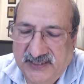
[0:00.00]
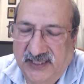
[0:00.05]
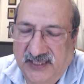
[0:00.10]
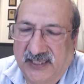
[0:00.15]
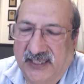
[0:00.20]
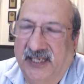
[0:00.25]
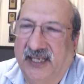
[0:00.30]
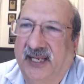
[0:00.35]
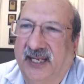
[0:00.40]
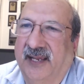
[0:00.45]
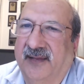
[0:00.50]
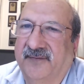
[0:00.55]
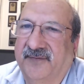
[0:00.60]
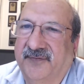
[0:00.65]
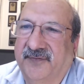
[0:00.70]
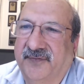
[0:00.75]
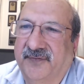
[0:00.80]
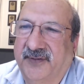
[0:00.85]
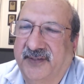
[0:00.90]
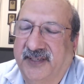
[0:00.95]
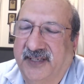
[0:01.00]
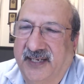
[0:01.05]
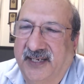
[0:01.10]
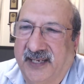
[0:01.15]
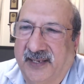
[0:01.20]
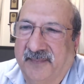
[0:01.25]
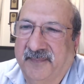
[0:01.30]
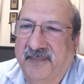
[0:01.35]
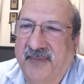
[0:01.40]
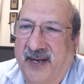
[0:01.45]
basically have
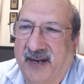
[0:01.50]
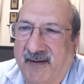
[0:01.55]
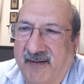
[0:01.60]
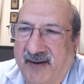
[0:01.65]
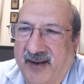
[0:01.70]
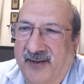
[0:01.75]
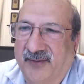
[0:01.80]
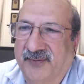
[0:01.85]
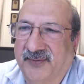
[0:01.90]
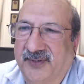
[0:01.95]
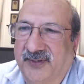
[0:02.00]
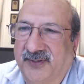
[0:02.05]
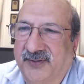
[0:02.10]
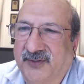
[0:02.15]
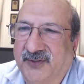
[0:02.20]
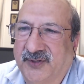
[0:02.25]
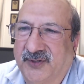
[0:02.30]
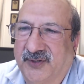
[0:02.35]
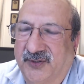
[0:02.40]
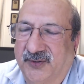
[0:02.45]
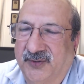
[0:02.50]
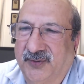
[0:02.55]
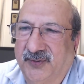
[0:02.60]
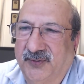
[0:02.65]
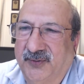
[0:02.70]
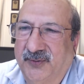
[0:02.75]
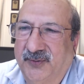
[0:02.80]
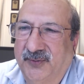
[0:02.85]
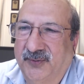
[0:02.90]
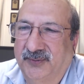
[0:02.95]
come around
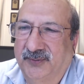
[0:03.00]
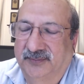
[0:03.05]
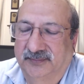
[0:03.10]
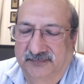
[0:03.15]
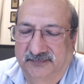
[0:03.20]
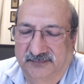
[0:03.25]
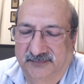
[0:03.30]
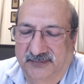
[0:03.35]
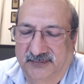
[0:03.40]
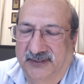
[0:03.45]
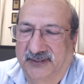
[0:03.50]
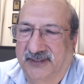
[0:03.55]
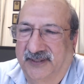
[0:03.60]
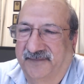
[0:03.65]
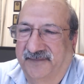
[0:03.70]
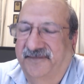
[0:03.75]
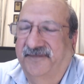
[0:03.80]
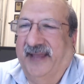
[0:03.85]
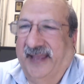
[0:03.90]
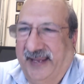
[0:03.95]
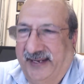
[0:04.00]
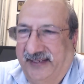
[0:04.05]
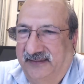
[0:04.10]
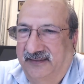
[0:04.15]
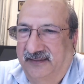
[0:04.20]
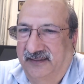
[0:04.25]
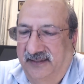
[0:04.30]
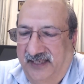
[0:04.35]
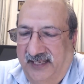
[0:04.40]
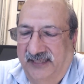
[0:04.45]
to a
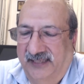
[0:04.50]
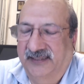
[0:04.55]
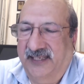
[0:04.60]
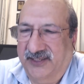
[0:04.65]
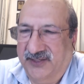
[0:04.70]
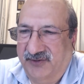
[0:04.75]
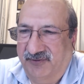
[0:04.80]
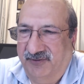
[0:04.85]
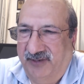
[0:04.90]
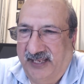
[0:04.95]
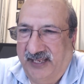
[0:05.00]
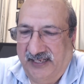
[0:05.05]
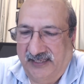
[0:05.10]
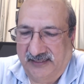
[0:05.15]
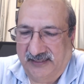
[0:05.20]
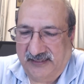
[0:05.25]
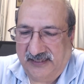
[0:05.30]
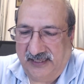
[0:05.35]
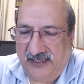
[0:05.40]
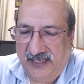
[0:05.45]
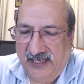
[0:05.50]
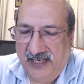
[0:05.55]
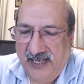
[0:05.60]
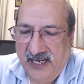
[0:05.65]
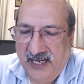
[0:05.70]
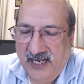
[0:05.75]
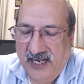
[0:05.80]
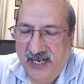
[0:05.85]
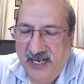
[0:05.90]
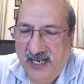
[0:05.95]
fact, and that's reality.
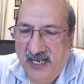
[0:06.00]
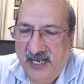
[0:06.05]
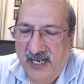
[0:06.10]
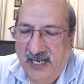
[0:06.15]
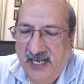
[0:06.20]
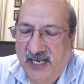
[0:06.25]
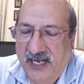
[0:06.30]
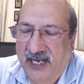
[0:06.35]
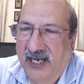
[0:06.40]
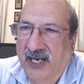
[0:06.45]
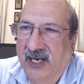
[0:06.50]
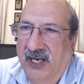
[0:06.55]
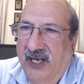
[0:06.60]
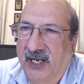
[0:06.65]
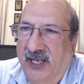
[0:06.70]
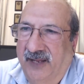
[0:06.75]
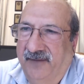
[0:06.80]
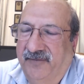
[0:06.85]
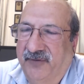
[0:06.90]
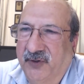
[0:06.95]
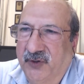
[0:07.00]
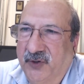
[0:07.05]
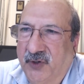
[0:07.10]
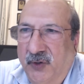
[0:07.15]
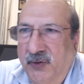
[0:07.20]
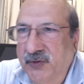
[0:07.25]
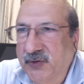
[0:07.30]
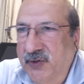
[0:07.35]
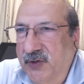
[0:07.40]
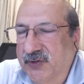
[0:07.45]
If you
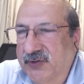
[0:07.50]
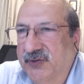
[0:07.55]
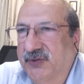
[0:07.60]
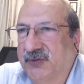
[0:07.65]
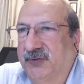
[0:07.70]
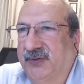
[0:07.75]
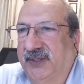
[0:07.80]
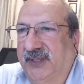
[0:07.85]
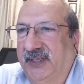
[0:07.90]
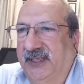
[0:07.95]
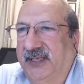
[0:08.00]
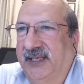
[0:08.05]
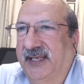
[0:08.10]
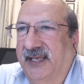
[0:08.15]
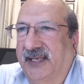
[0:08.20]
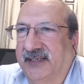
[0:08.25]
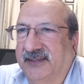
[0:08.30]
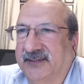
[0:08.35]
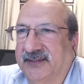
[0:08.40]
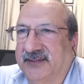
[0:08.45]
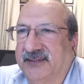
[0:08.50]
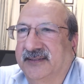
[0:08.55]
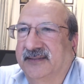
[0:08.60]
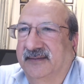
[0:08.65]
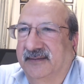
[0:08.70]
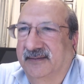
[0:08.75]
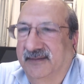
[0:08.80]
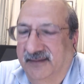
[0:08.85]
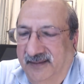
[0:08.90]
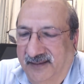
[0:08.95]
don't go to the Canon
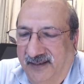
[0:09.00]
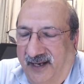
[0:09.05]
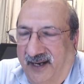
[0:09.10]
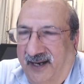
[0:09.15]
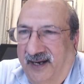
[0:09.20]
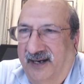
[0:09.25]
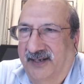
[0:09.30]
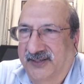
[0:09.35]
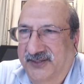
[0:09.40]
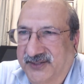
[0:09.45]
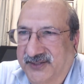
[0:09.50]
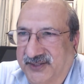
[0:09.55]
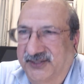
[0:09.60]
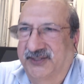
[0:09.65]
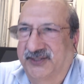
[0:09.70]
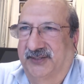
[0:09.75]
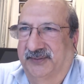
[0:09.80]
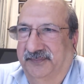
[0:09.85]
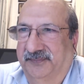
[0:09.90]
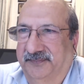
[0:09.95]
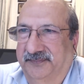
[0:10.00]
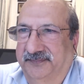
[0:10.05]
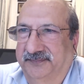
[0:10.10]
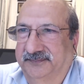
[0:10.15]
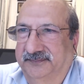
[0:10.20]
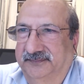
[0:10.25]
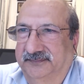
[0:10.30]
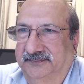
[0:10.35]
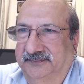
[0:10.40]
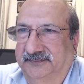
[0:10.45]
R system,
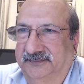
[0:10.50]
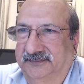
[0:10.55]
